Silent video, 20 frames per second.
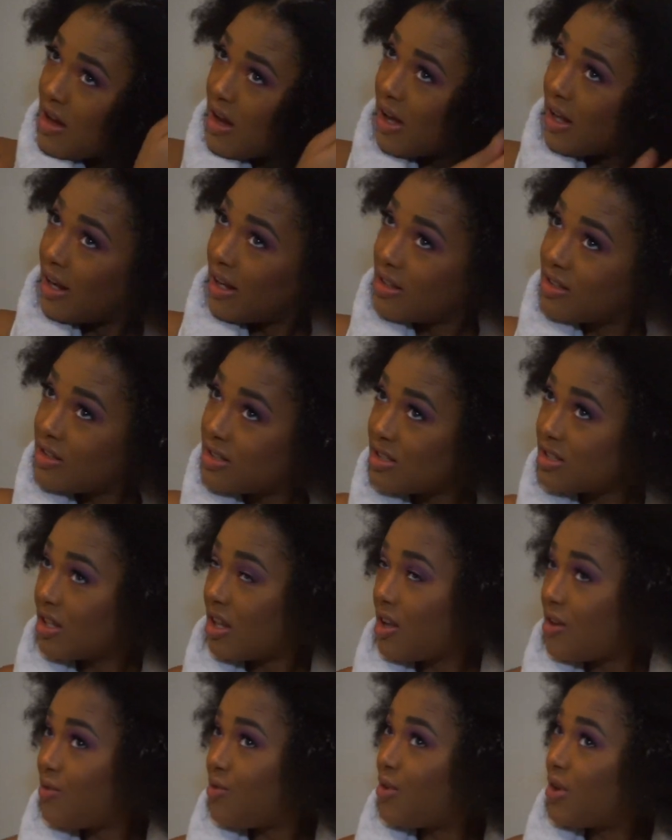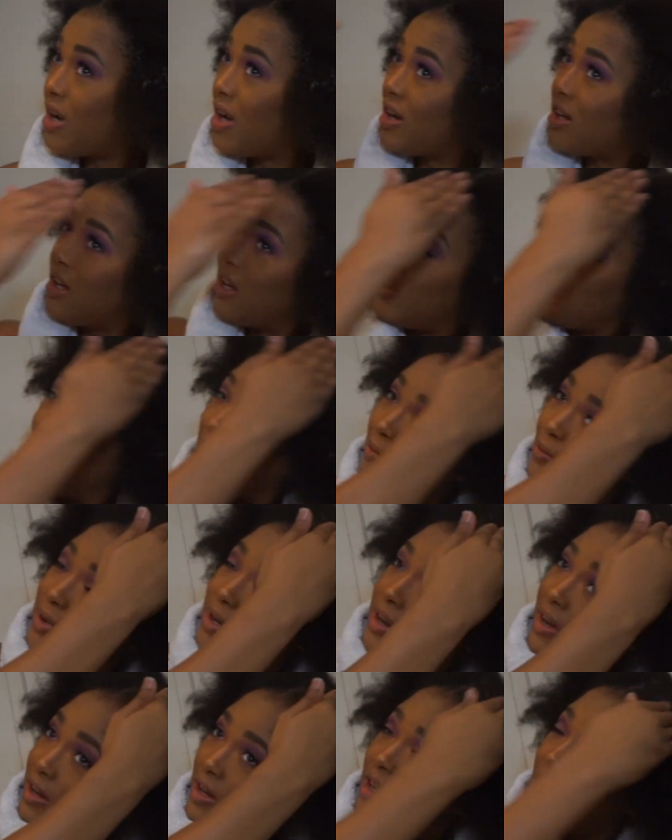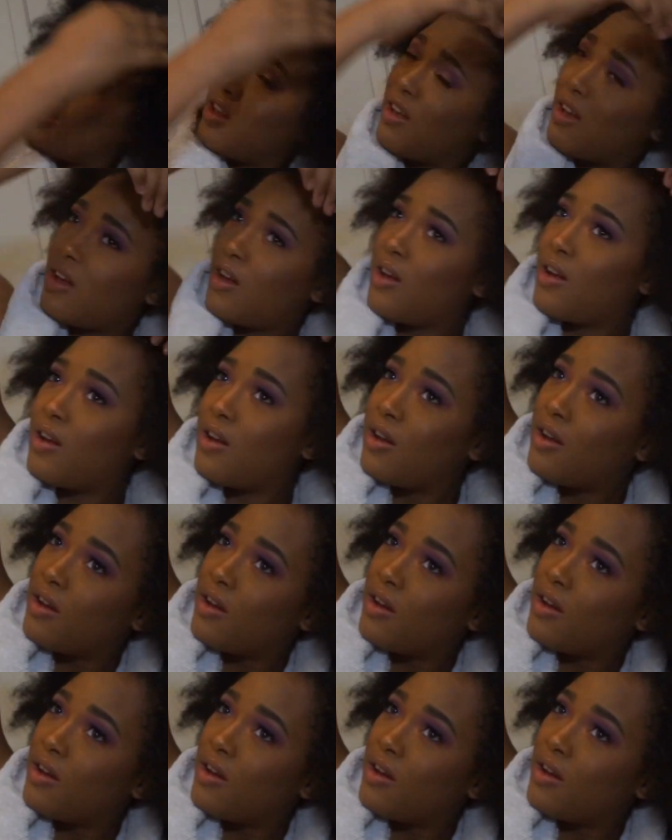I like to save what I can when I can.